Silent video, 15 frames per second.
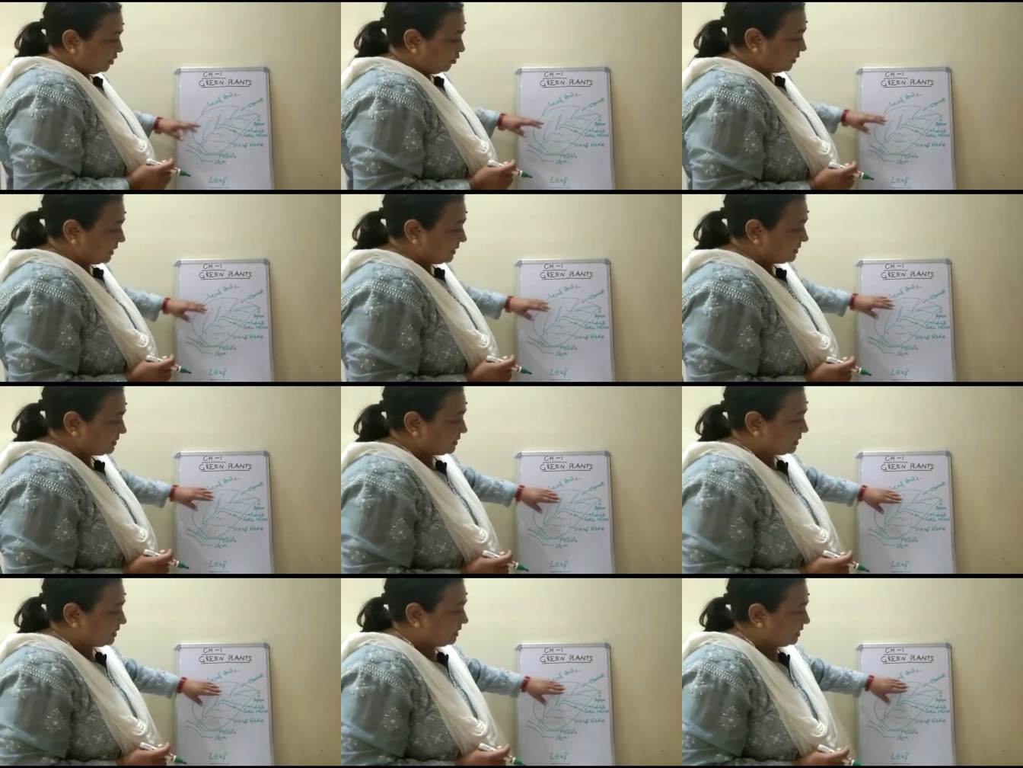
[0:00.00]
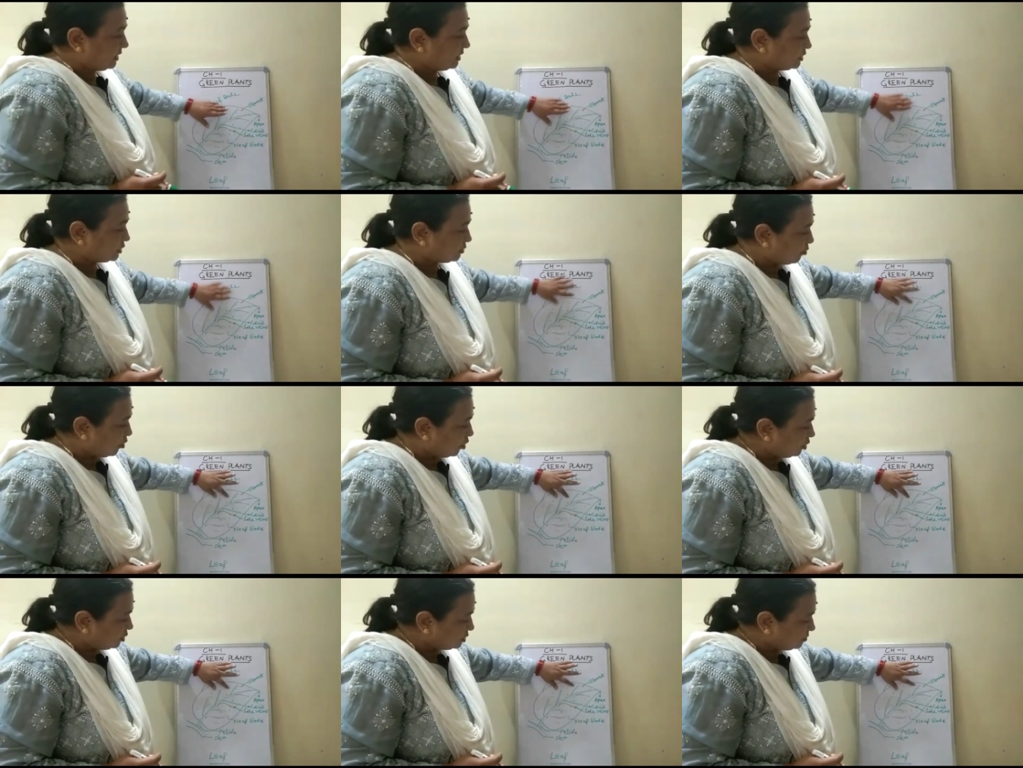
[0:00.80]
you can can see
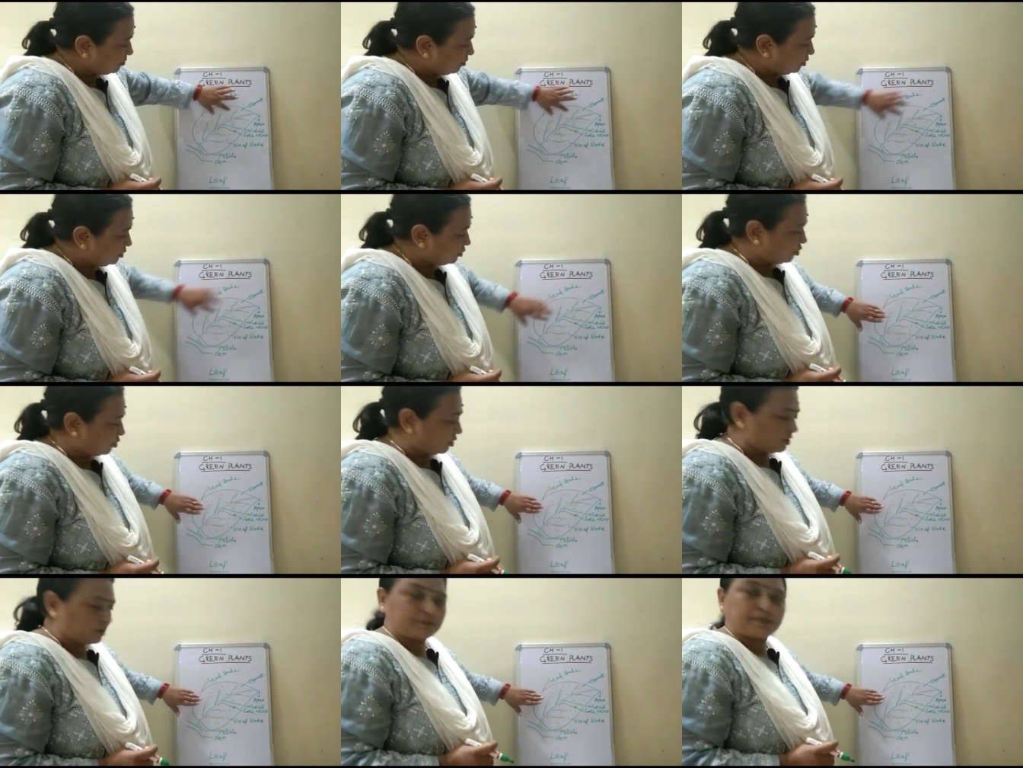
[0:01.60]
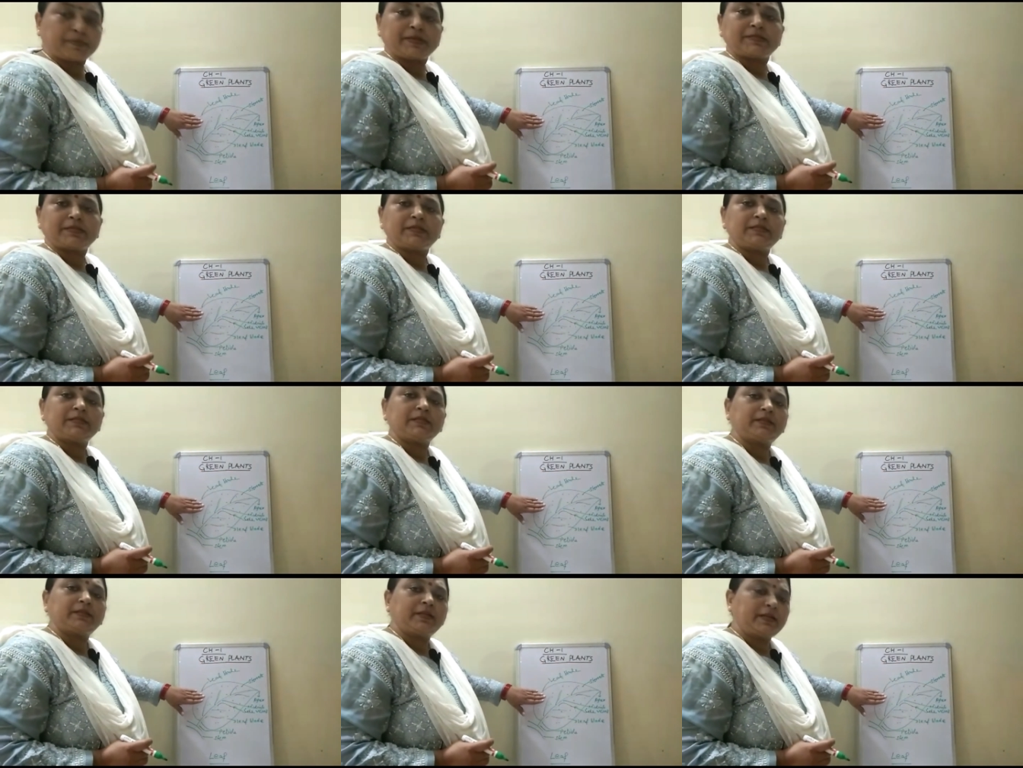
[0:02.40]
small dots present
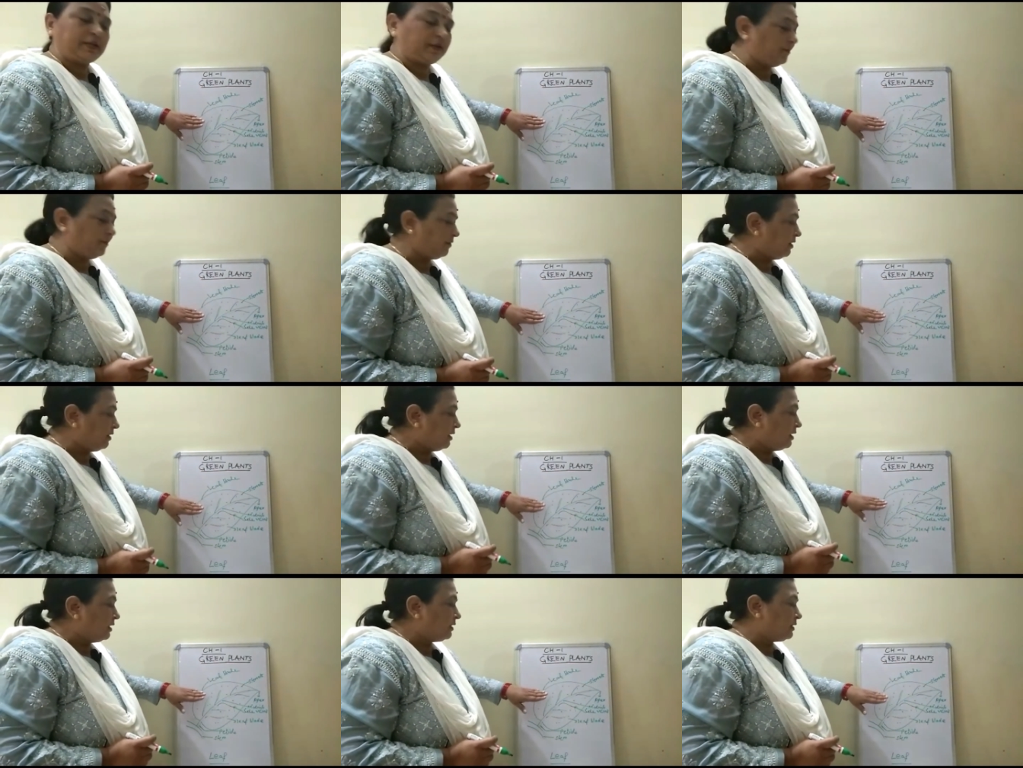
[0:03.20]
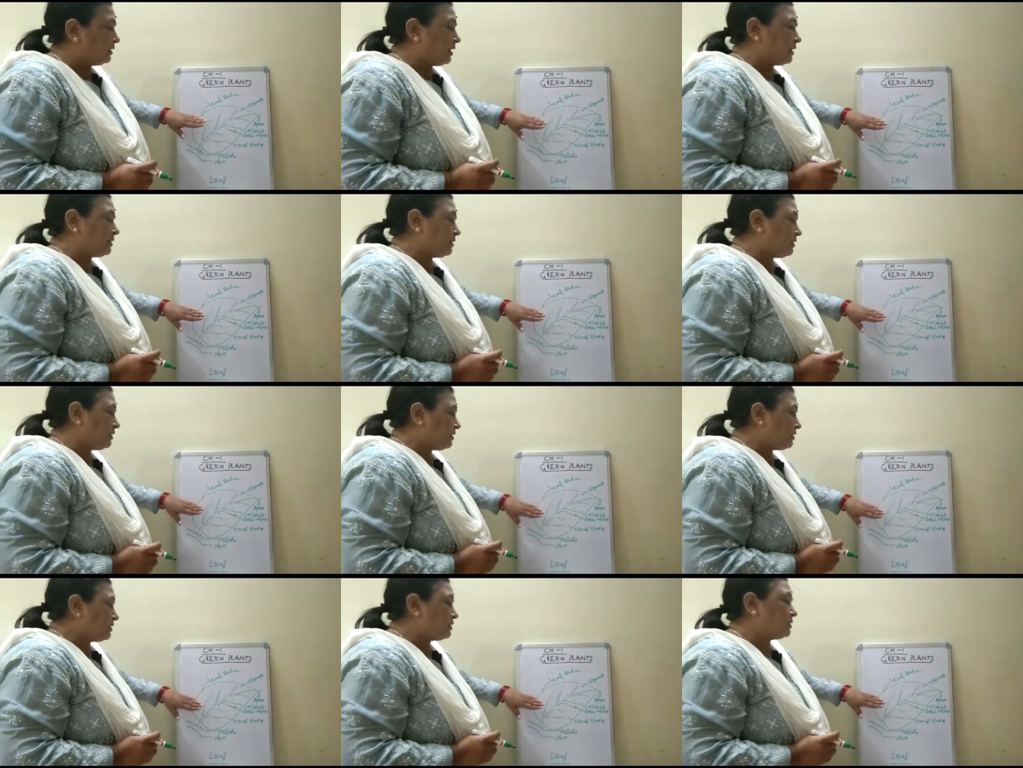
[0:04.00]
in the leaf, that
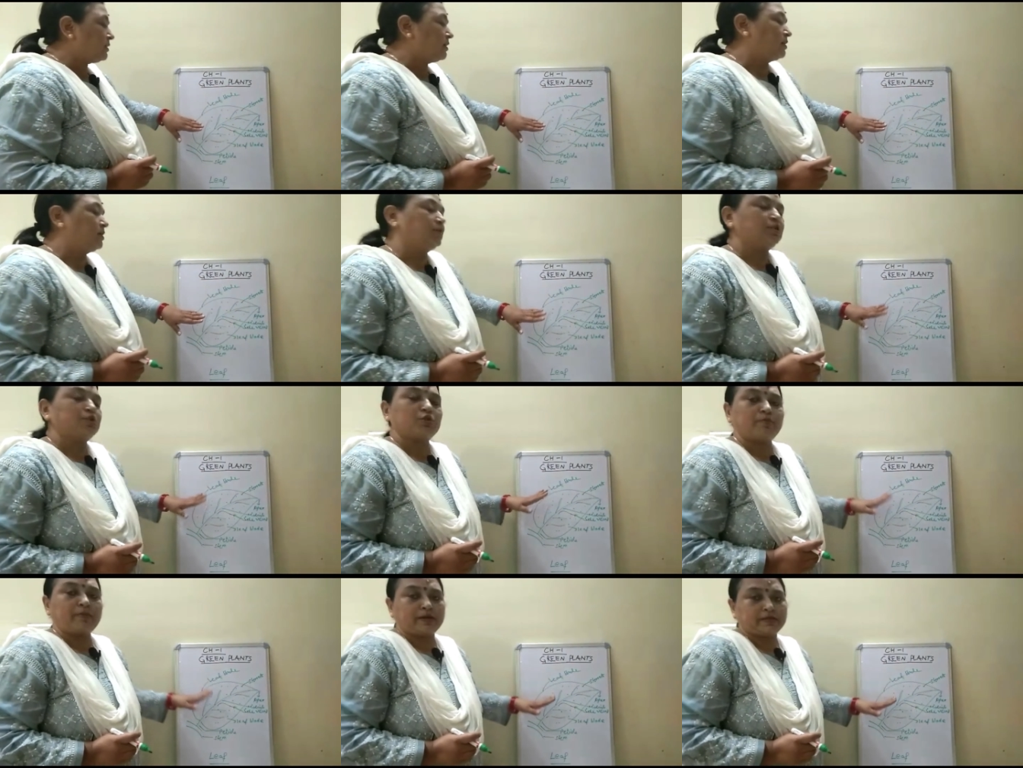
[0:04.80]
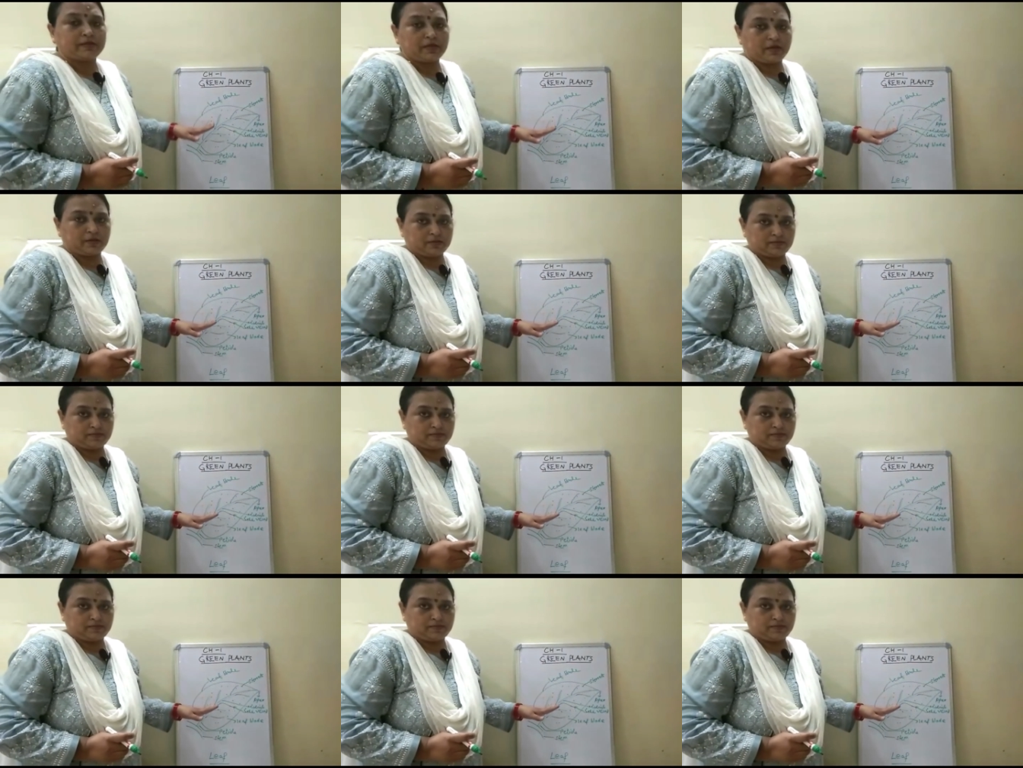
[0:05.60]
is stomata.